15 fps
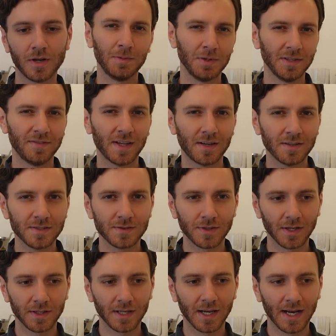I believe that
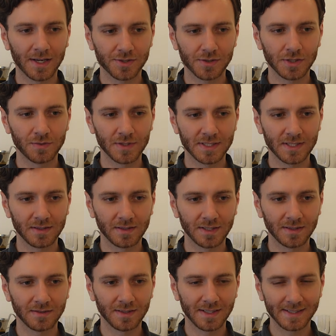Australia actually
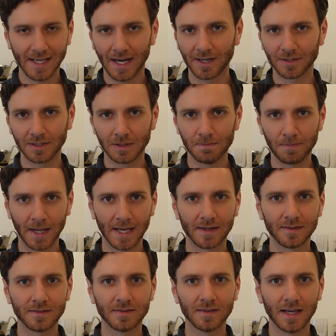recently entirely
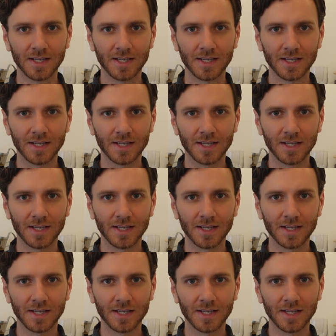banned